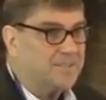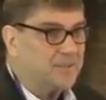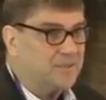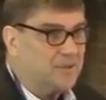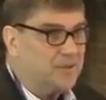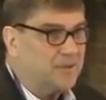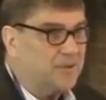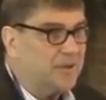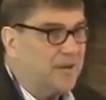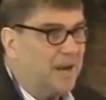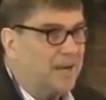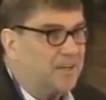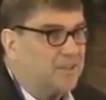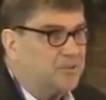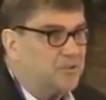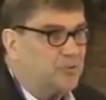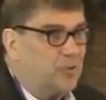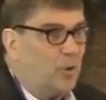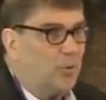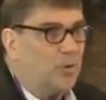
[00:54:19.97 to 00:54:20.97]
So you, you got
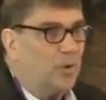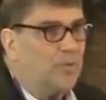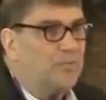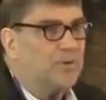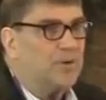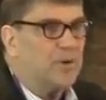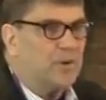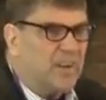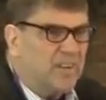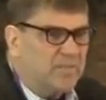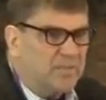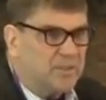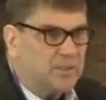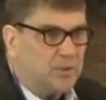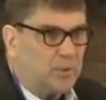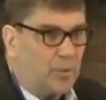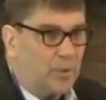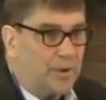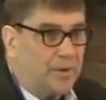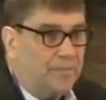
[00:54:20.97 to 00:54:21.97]
control over your
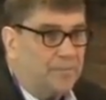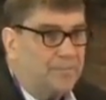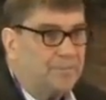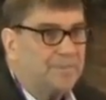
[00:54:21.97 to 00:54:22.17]
inventory.